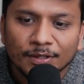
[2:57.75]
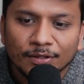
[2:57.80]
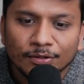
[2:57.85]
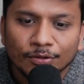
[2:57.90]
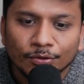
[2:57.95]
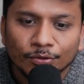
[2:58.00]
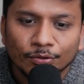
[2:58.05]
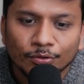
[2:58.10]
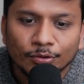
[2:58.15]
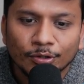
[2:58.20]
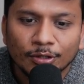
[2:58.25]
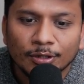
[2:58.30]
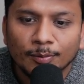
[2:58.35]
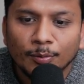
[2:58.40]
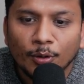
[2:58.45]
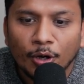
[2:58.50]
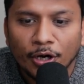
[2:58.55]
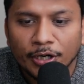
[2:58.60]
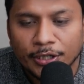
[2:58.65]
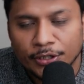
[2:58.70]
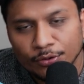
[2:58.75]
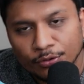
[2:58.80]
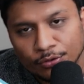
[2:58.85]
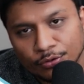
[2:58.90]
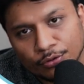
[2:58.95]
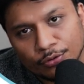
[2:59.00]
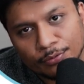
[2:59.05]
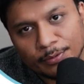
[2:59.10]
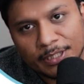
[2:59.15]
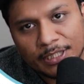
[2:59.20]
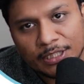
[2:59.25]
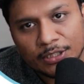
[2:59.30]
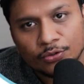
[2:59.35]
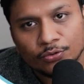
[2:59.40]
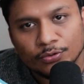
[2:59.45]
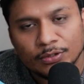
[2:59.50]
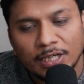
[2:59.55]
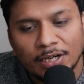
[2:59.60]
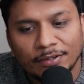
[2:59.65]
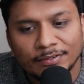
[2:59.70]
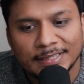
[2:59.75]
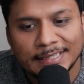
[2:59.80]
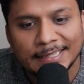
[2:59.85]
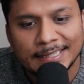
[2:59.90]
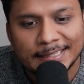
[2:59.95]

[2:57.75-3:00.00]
So Google bought YouTube in two thousand